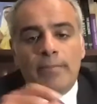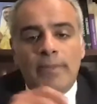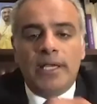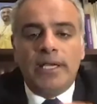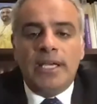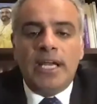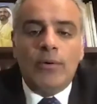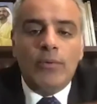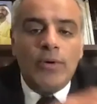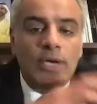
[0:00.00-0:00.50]

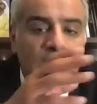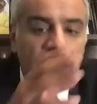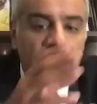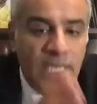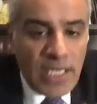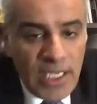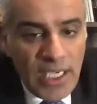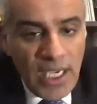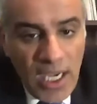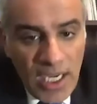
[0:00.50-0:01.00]
Now, in
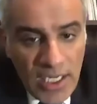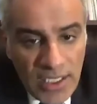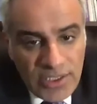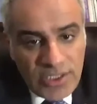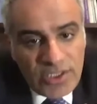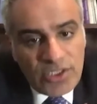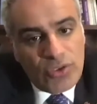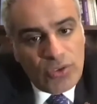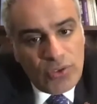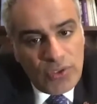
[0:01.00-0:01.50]

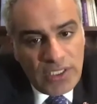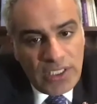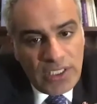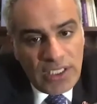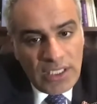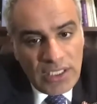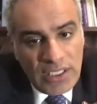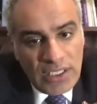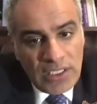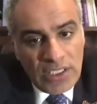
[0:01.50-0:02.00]
regards to
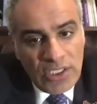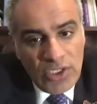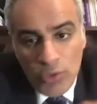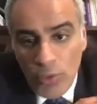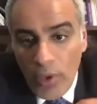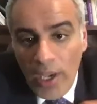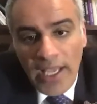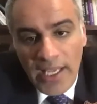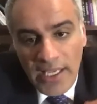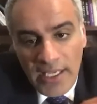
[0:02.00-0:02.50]
the
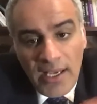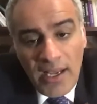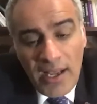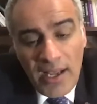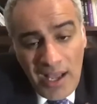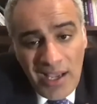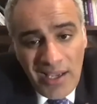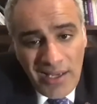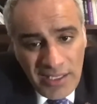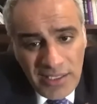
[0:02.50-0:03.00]
UAE
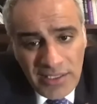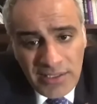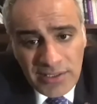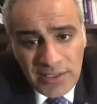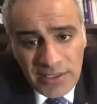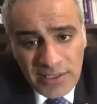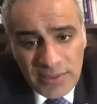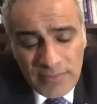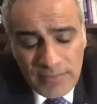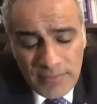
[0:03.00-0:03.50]

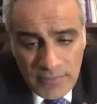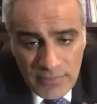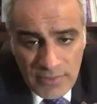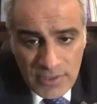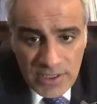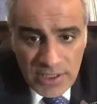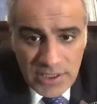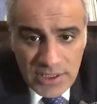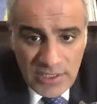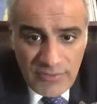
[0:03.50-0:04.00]
islands,
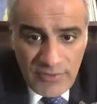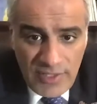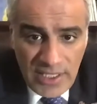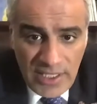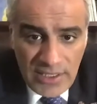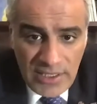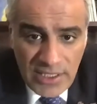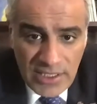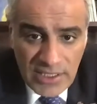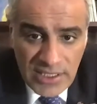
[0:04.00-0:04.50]
which is a very
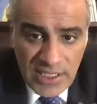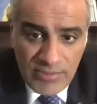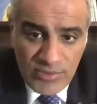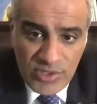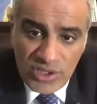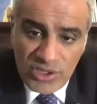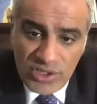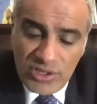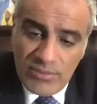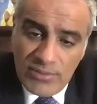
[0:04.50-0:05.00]
dear
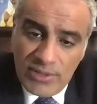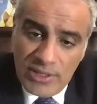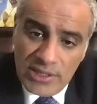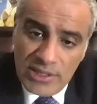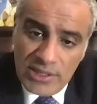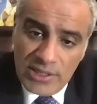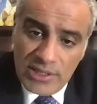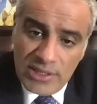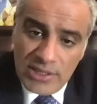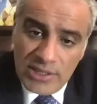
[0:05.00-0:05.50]
subject to
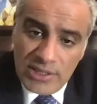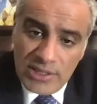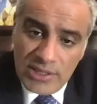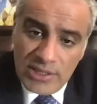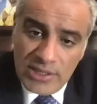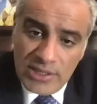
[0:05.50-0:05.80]
myself,